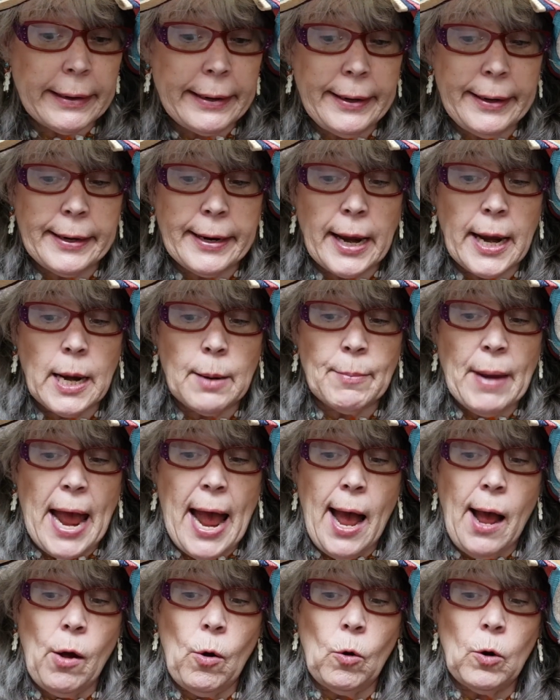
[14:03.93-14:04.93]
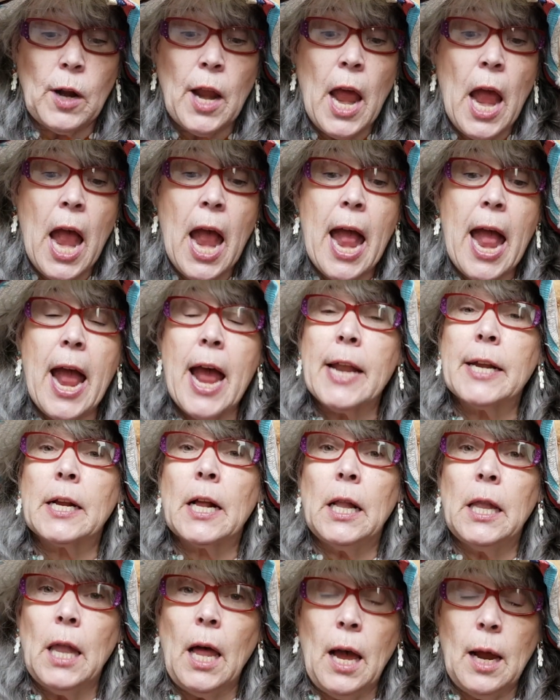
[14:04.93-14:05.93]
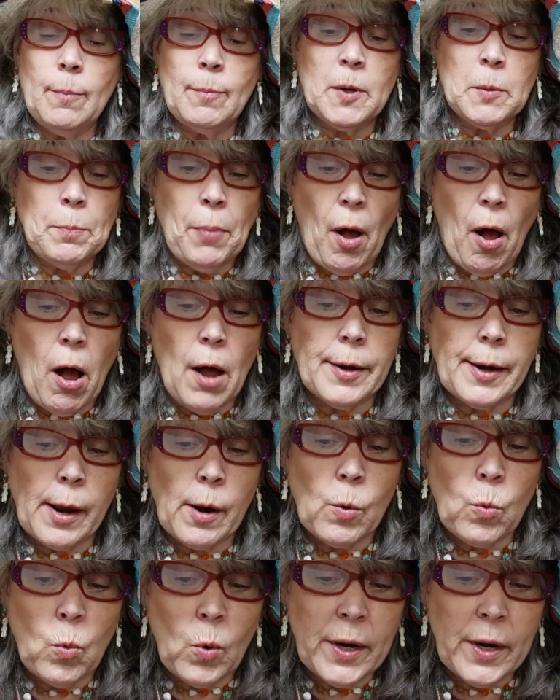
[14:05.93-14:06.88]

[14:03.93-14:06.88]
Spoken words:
he came out and climbed upon a